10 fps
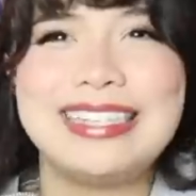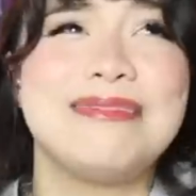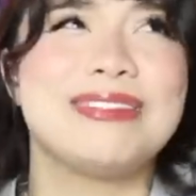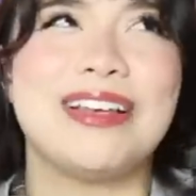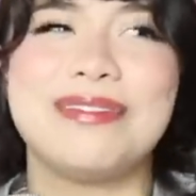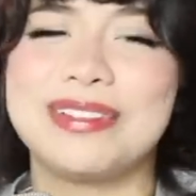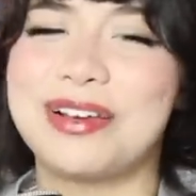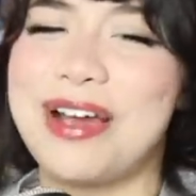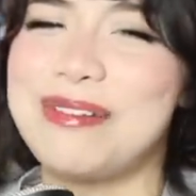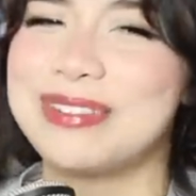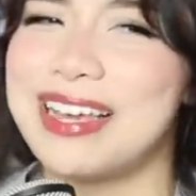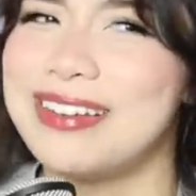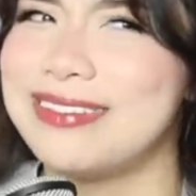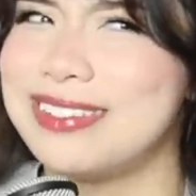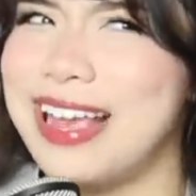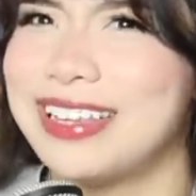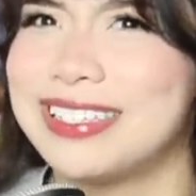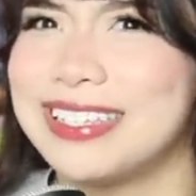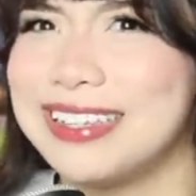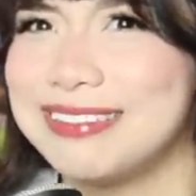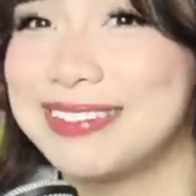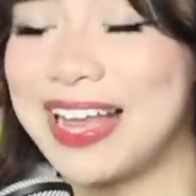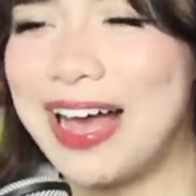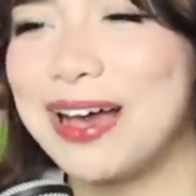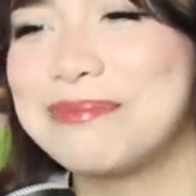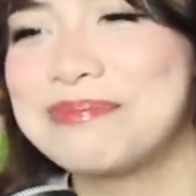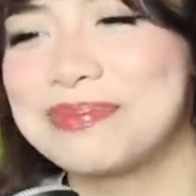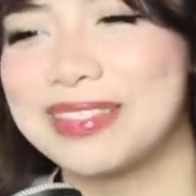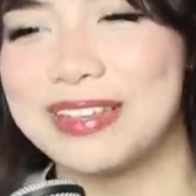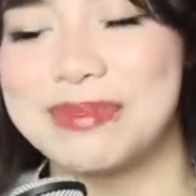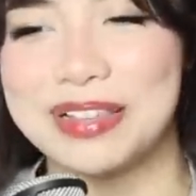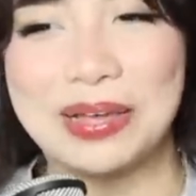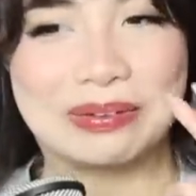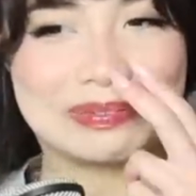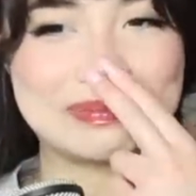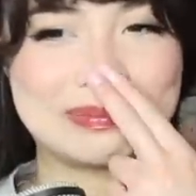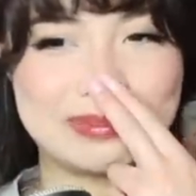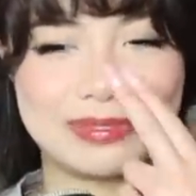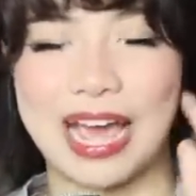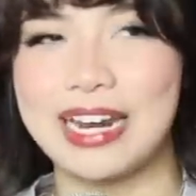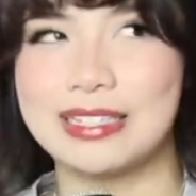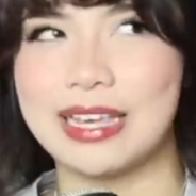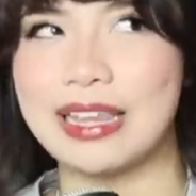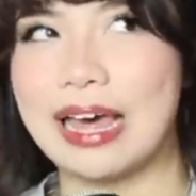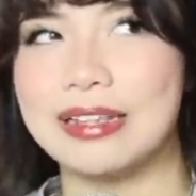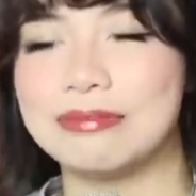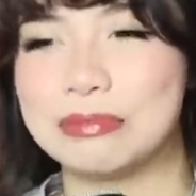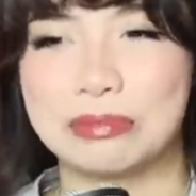is him solving the crimes kind of sexy? Stop. Leave me alone. I didn't say that.